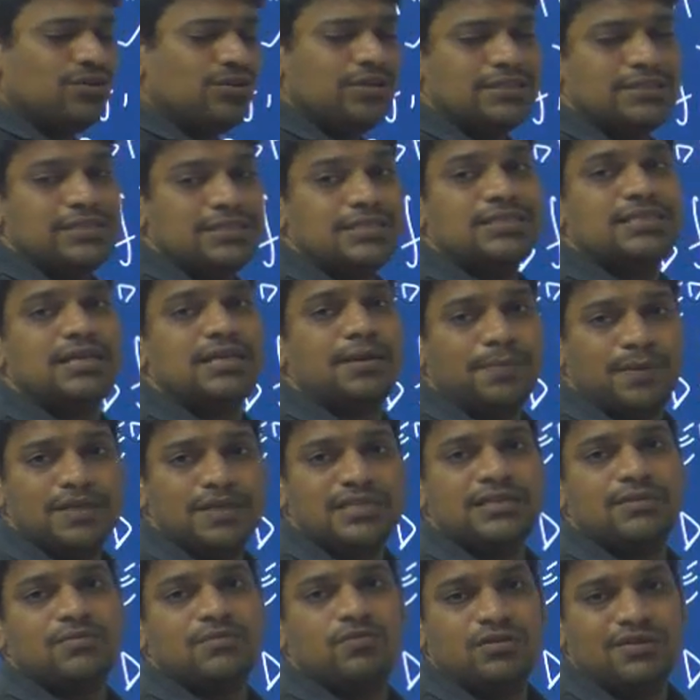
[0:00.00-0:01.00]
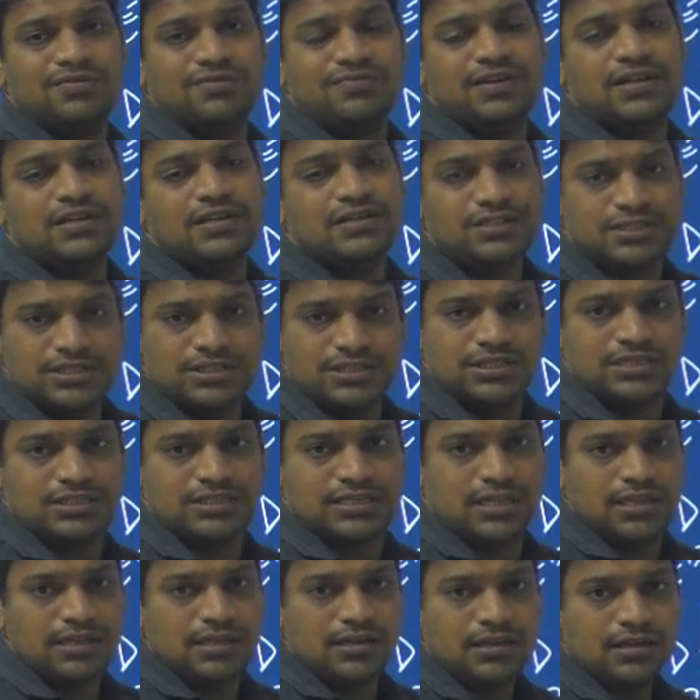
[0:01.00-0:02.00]
you can say surplus amount of energy is
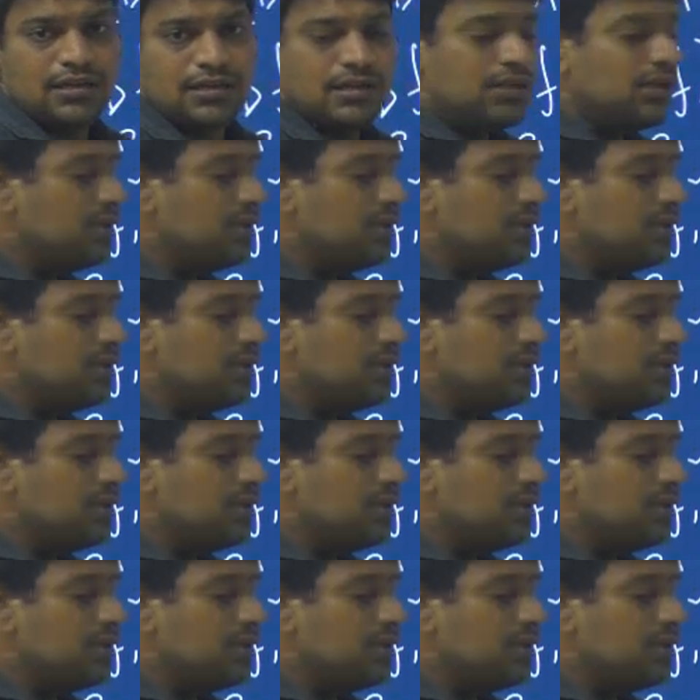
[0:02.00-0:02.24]
there.